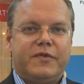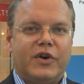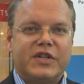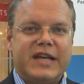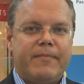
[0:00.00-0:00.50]

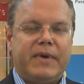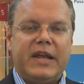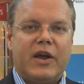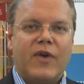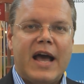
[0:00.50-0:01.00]
for
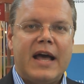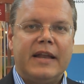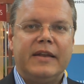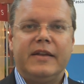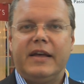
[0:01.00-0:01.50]
example, a
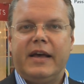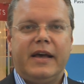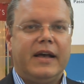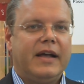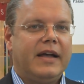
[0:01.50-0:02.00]
grand,
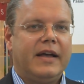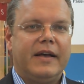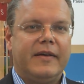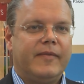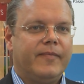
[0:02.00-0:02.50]

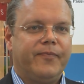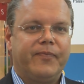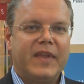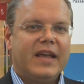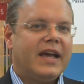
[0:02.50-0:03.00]
uh,
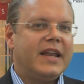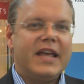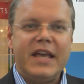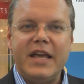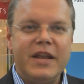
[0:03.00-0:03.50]
um,
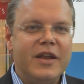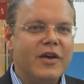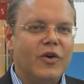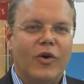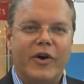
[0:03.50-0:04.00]
an
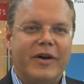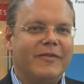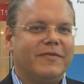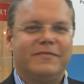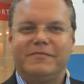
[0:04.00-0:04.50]
inn or a,
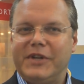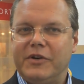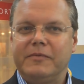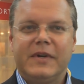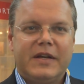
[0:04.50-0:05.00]
you
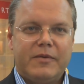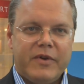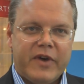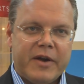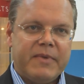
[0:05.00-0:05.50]
know,
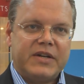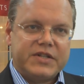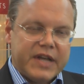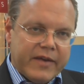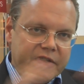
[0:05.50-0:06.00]
we very
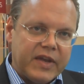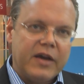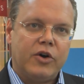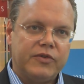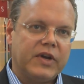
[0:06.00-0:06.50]
much,
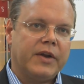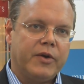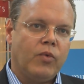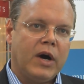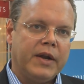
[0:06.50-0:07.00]
everything goes
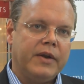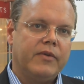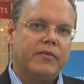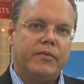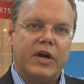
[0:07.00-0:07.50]
under one,
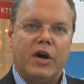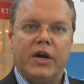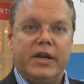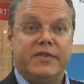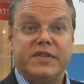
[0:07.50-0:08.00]

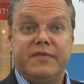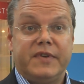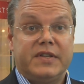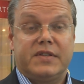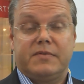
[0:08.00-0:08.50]
regardless
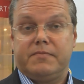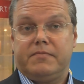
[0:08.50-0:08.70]
if it's,